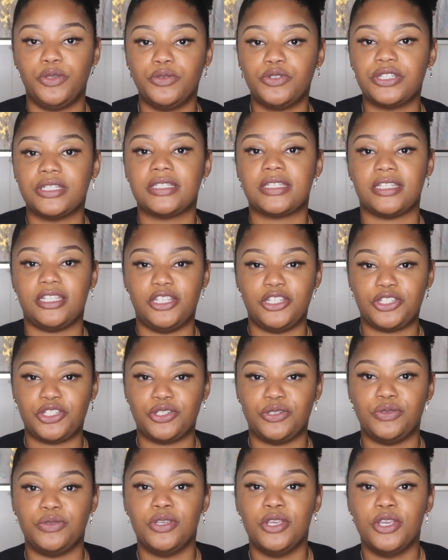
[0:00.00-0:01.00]
You just
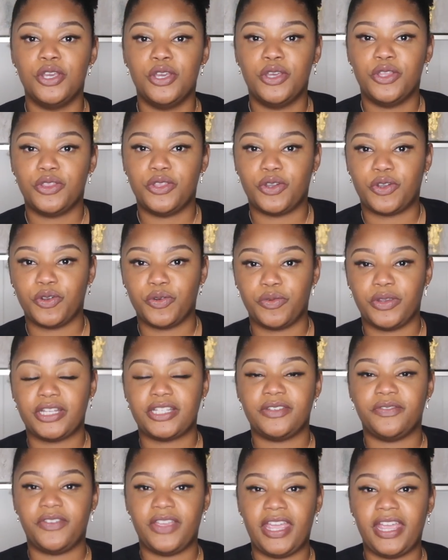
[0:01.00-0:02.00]
issue the
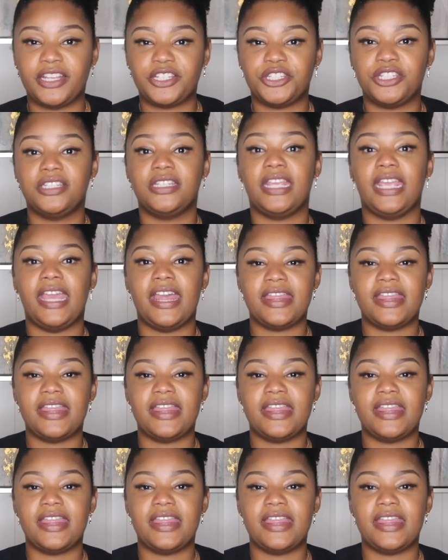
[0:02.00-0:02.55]
corrective action